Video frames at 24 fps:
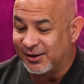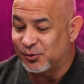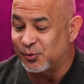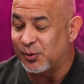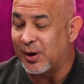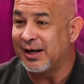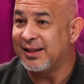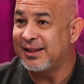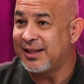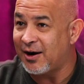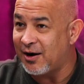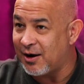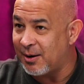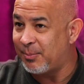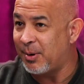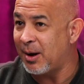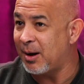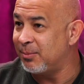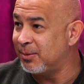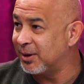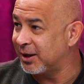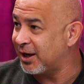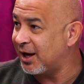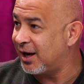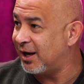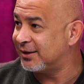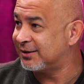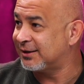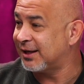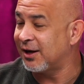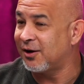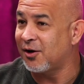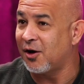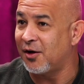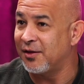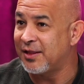right there at Public Us,
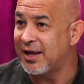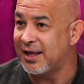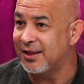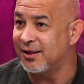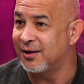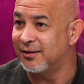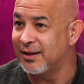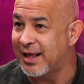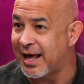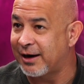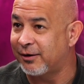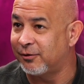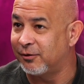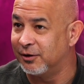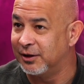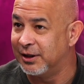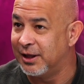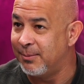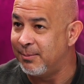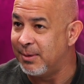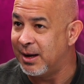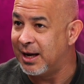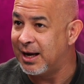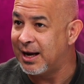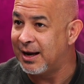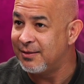I call that the lateral limit.